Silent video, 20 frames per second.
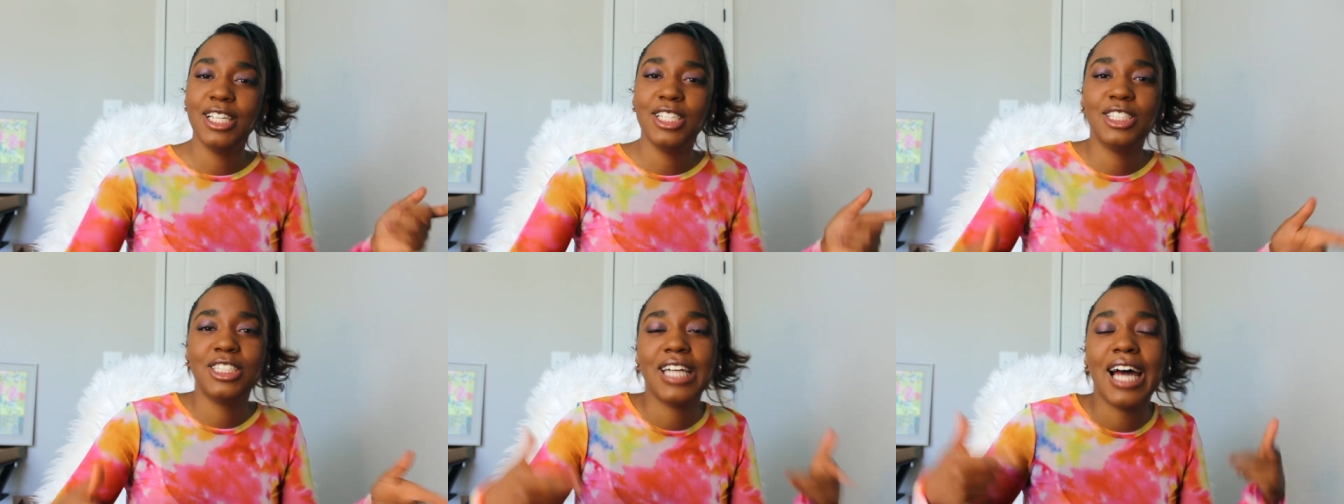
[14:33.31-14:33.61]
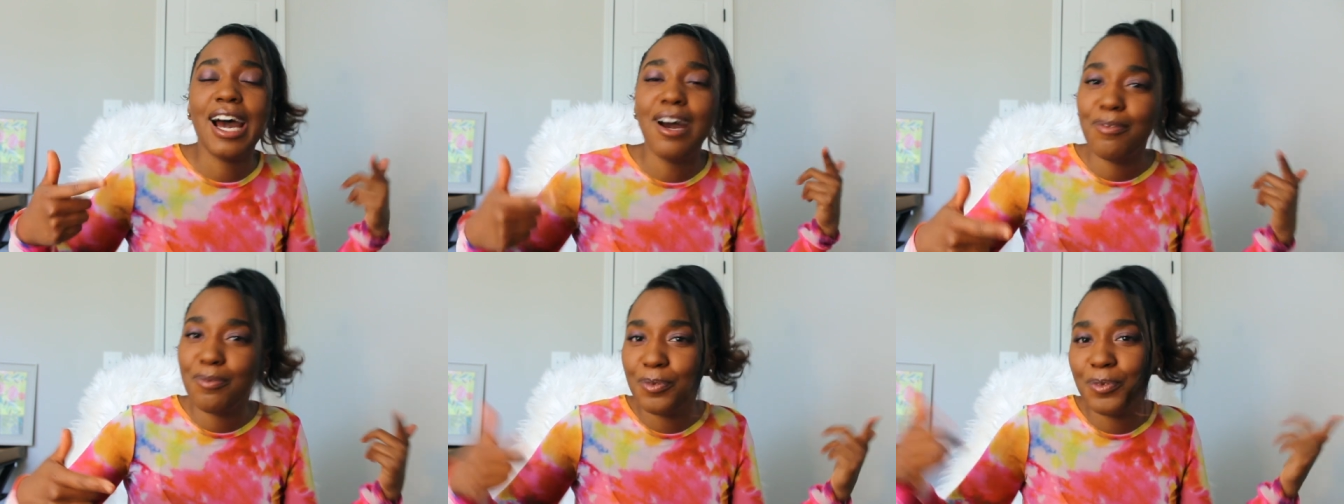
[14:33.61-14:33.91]

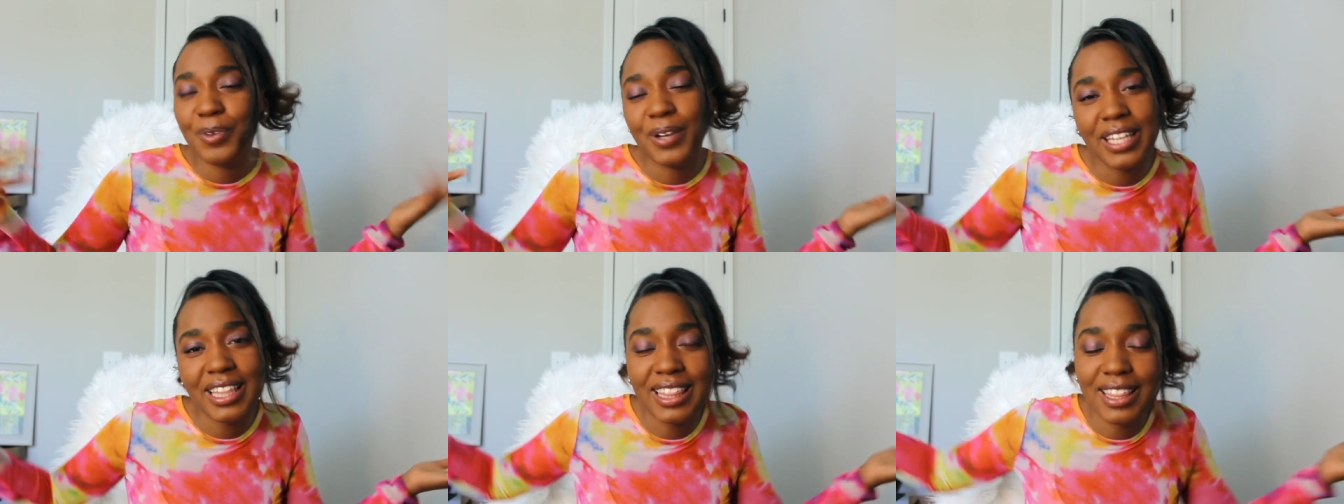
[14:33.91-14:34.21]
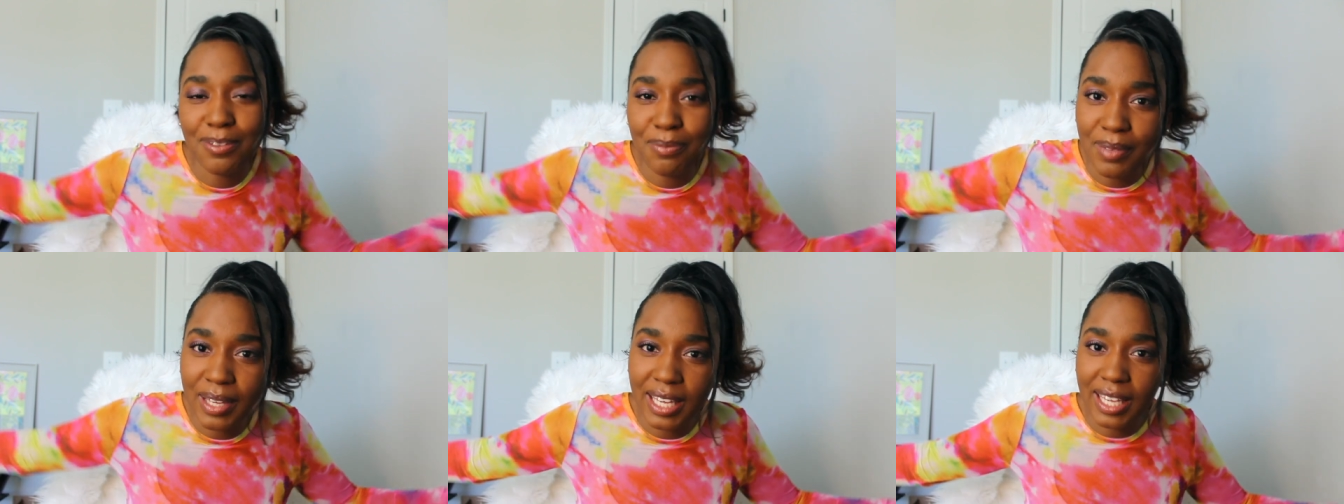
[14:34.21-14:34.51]
shop
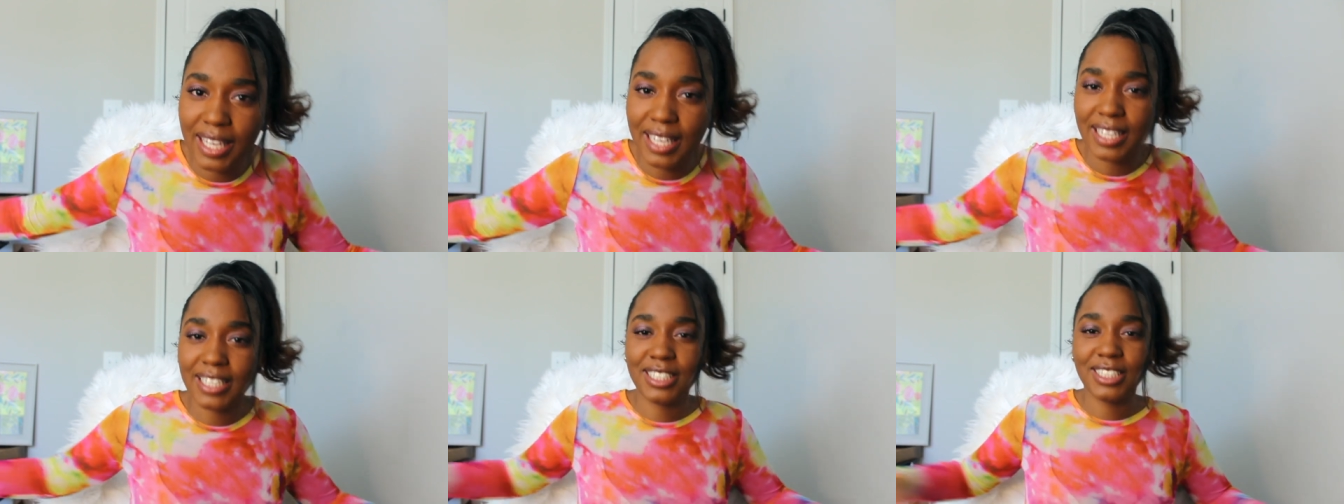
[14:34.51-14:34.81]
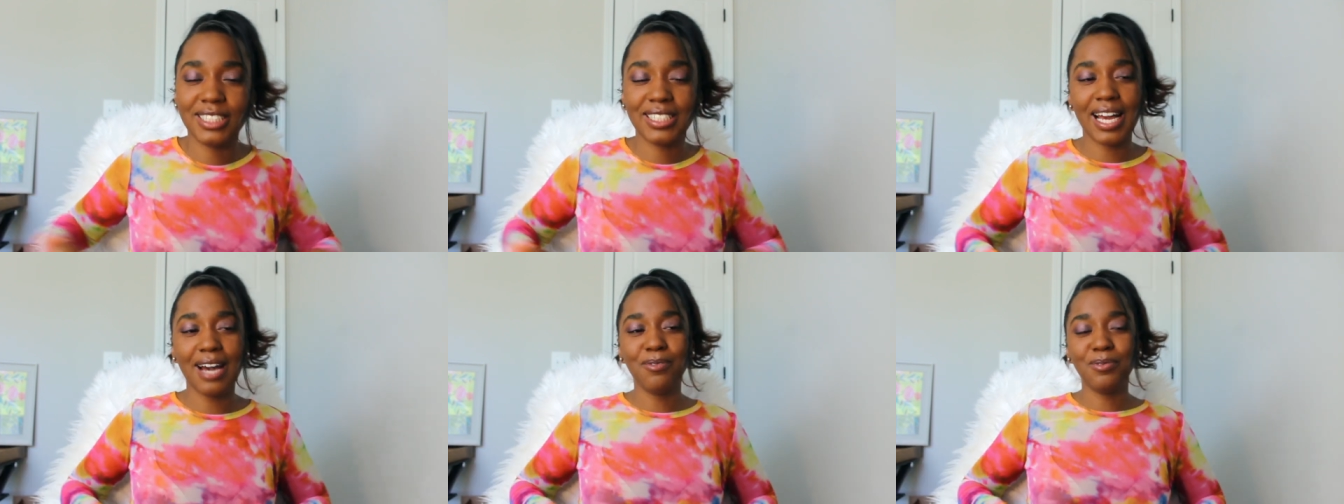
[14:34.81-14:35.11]
with me
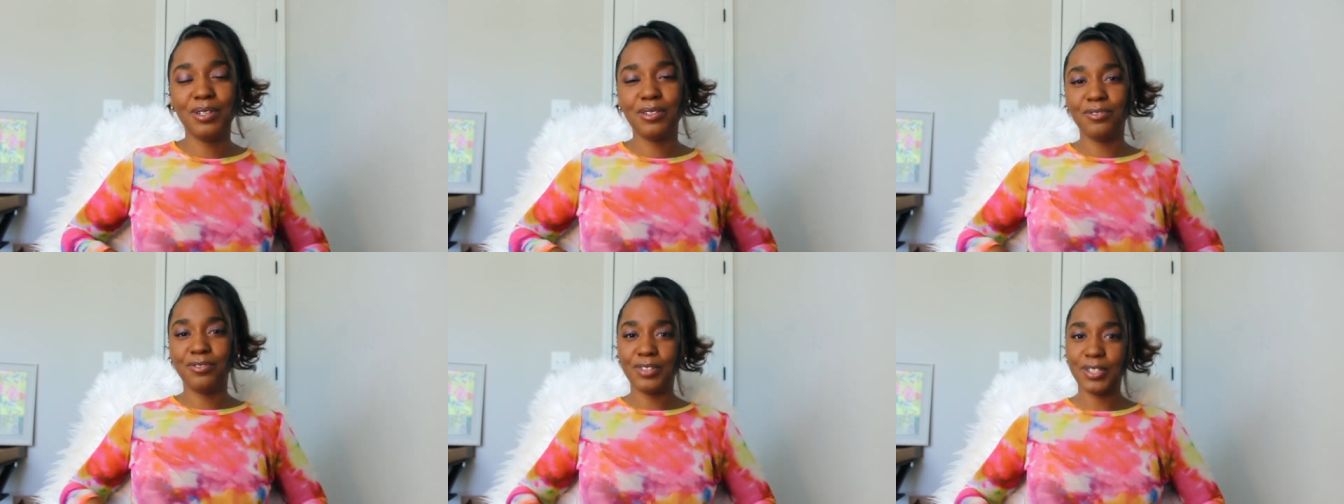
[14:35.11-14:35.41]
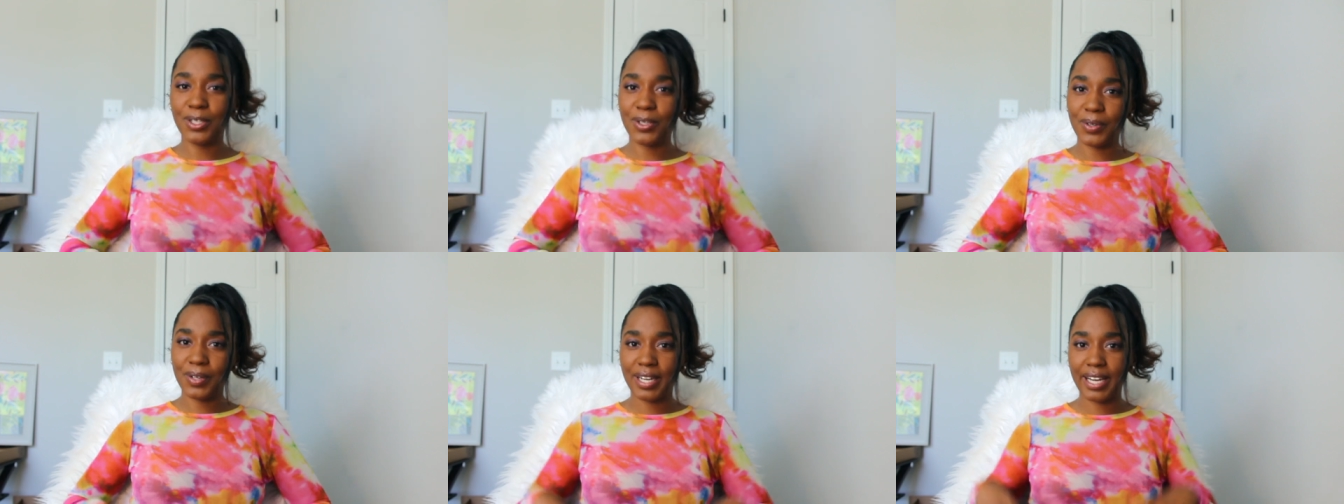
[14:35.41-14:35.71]
shop
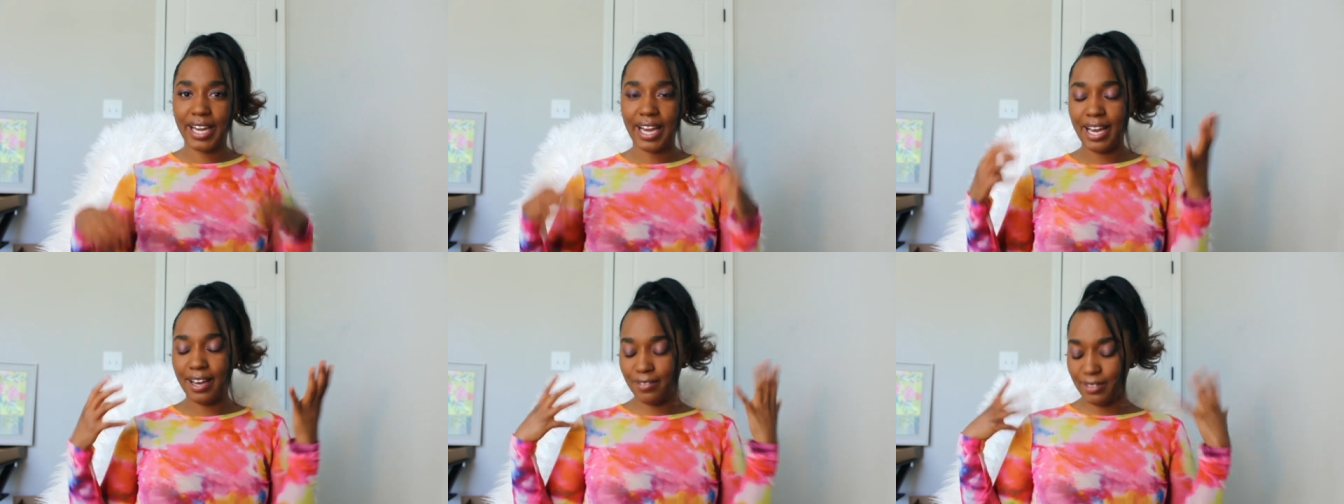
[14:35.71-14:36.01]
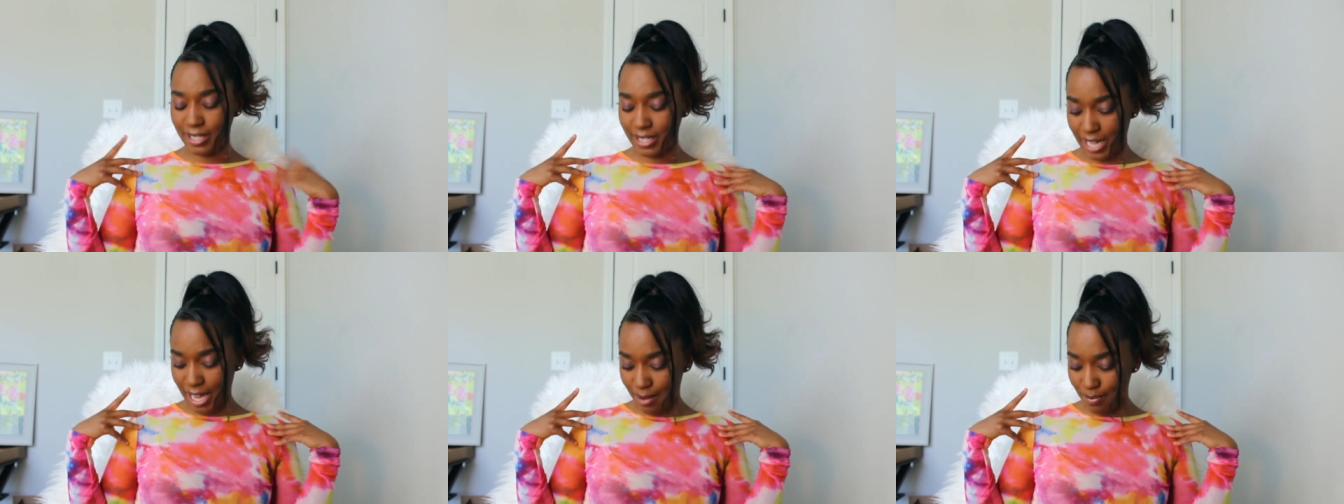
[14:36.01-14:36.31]
with vlure i
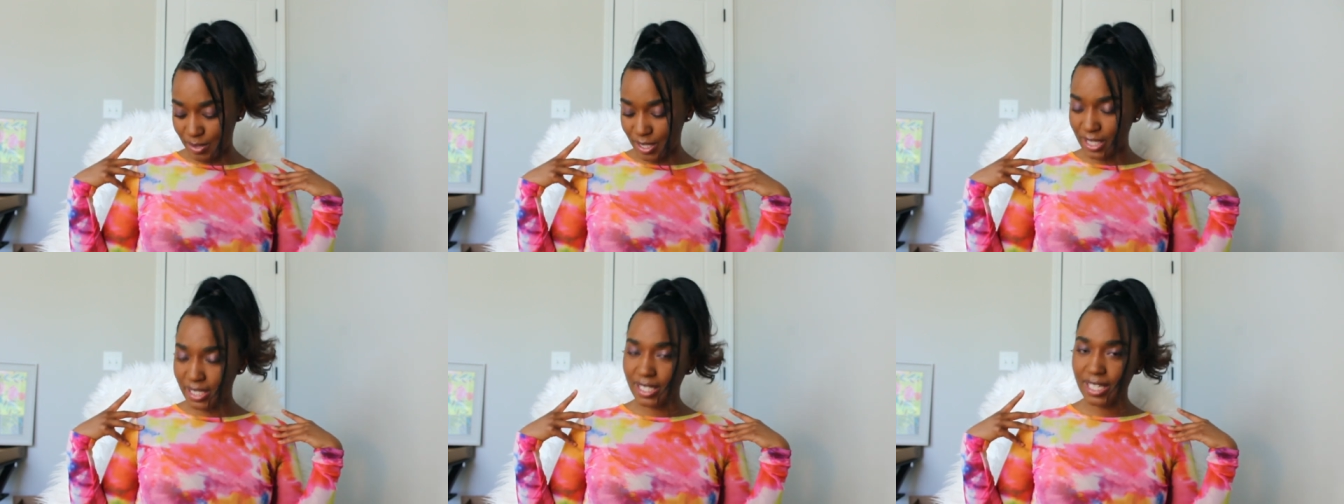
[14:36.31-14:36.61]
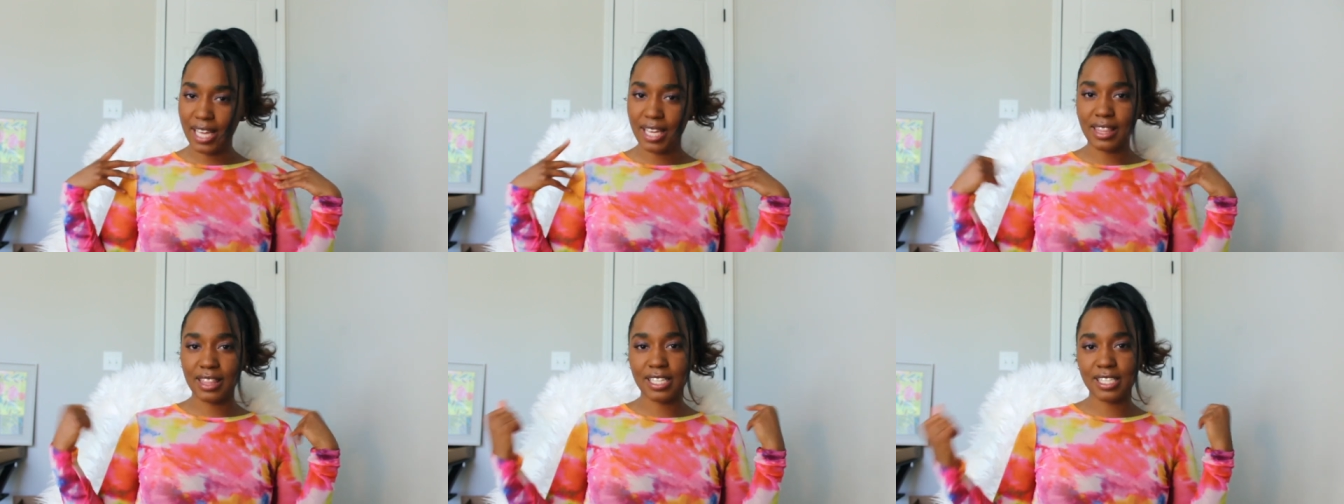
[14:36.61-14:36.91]
have a top just
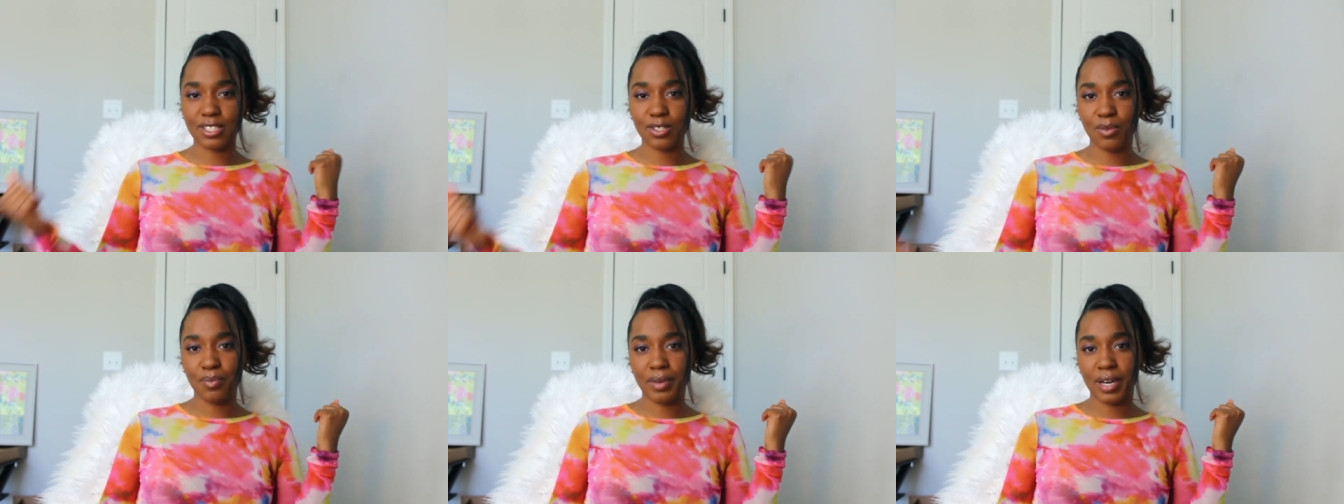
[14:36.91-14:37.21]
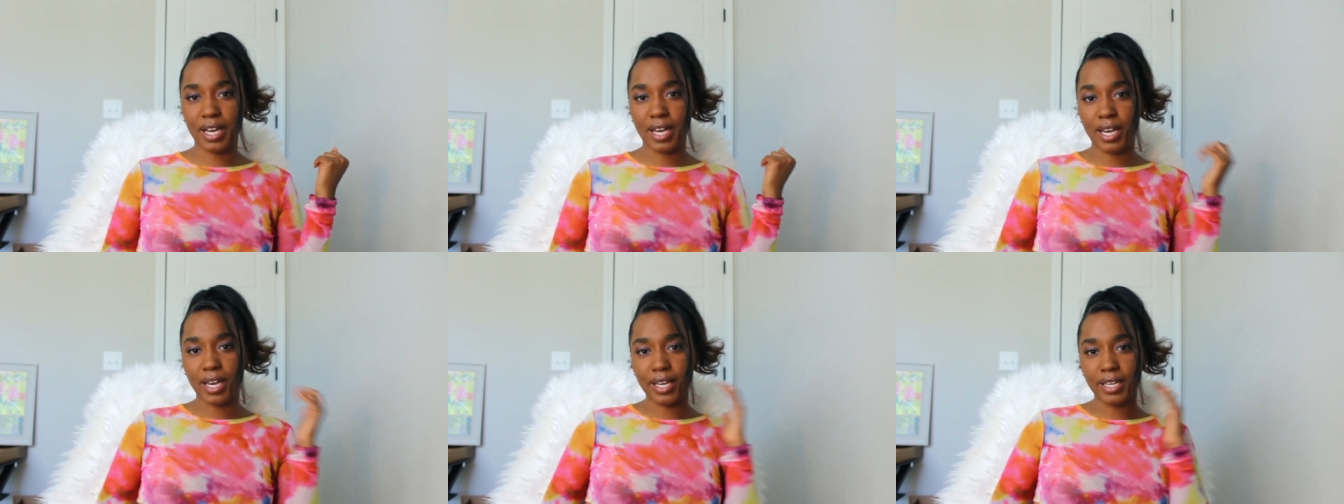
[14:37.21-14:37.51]
like this on
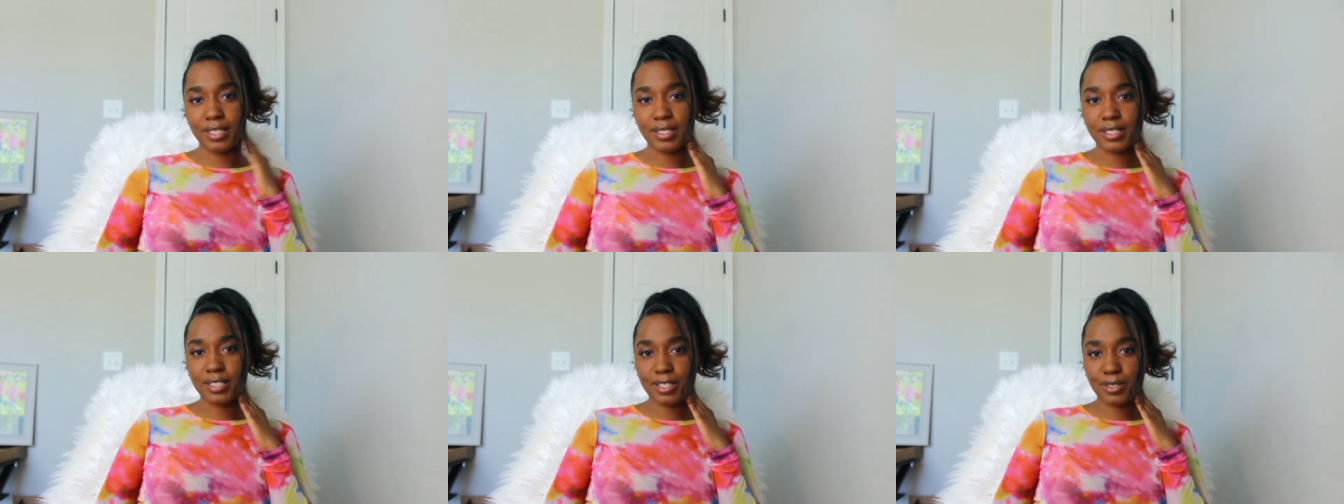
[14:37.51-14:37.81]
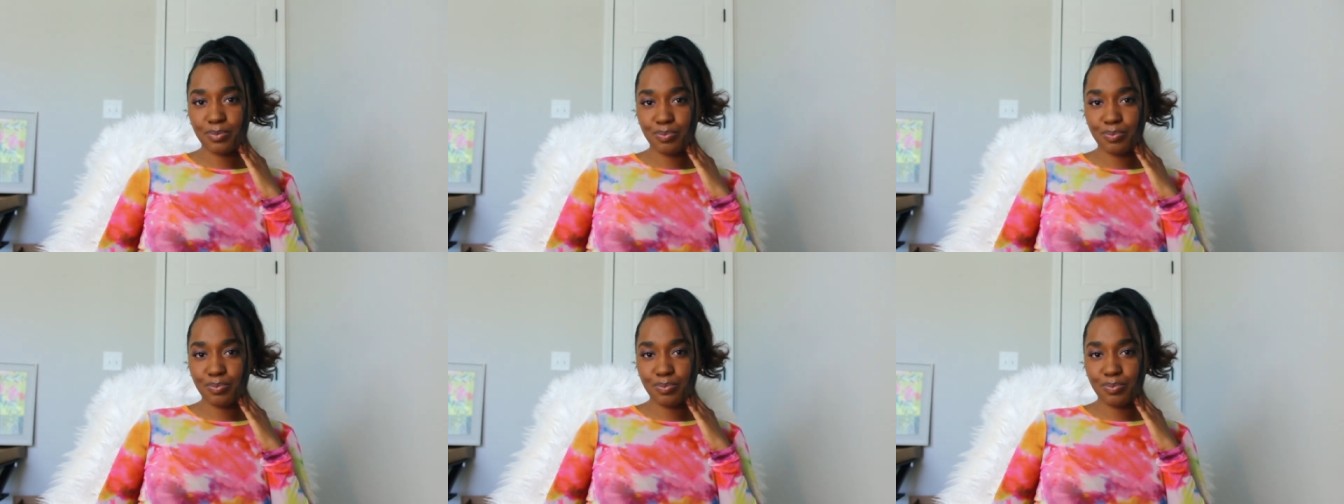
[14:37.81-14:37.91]
mine